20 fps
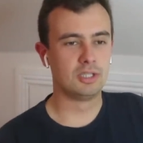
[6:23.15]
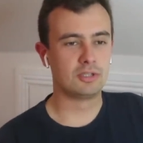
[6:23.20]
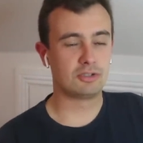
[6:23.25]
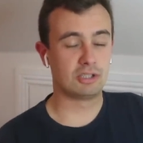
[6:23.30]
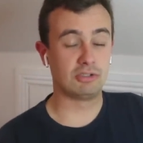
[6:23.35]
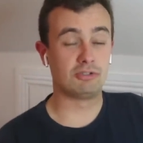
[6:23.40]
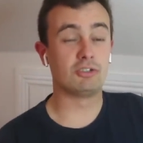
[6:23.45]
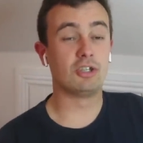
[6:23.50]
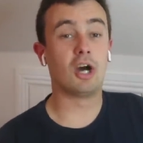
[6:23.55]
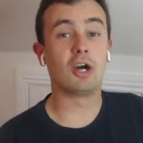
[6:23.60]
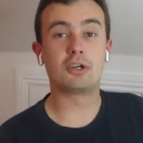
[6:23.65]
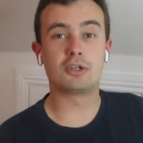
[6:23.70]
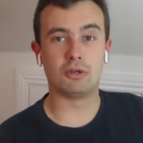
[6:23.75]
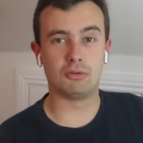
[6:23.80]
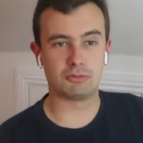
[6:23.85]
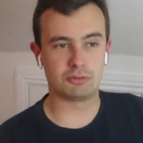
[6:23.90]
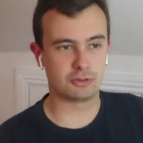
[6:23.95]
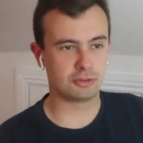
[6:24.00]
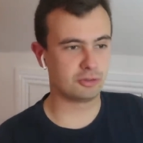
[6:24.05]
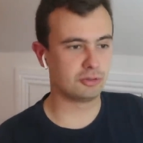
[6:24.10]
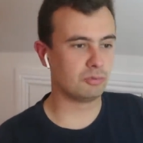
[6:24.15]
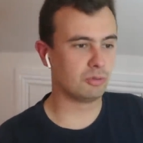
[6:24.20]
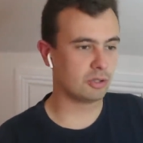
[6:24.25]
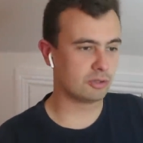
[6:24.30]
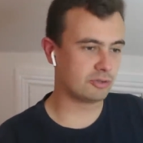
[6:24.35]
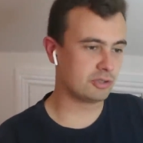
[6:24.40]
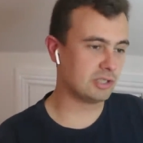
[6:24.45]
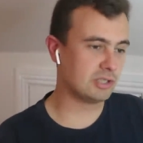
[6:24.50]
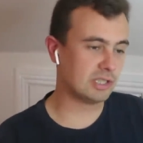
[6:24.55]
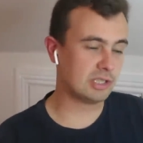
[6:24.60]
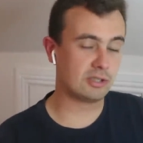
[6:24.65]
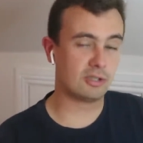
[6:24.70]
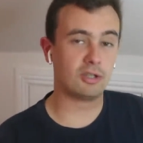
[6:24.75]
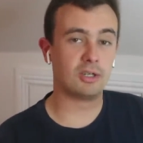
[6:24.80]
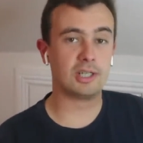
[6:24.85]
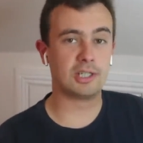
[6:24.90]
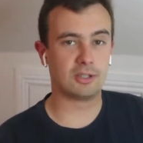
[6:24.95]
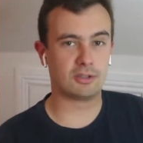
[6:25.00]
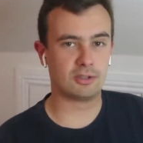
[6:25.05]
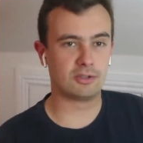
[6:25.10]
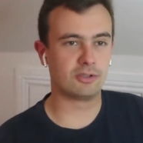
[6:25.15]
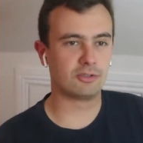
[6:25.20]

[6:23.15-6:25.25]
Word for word: she's not going to do what she did earlier